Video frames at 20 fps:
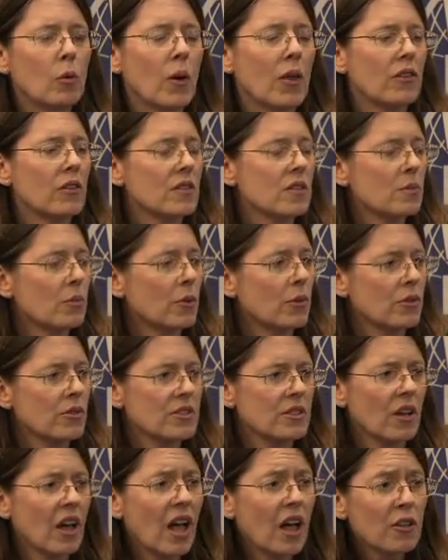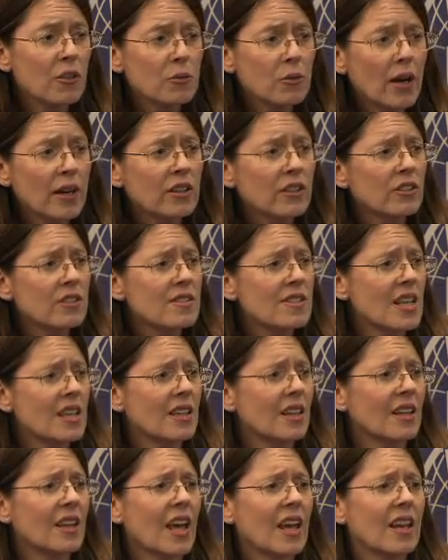whether it's personal health records, they
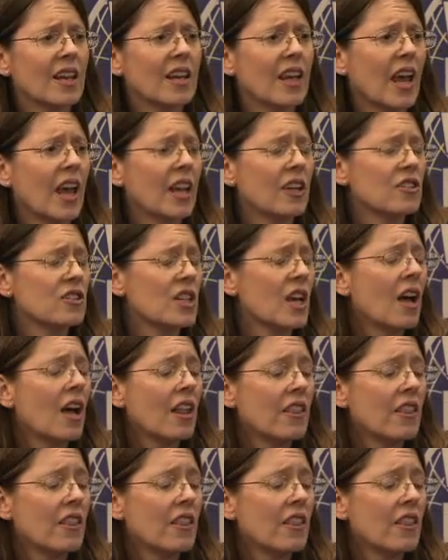can get engaged.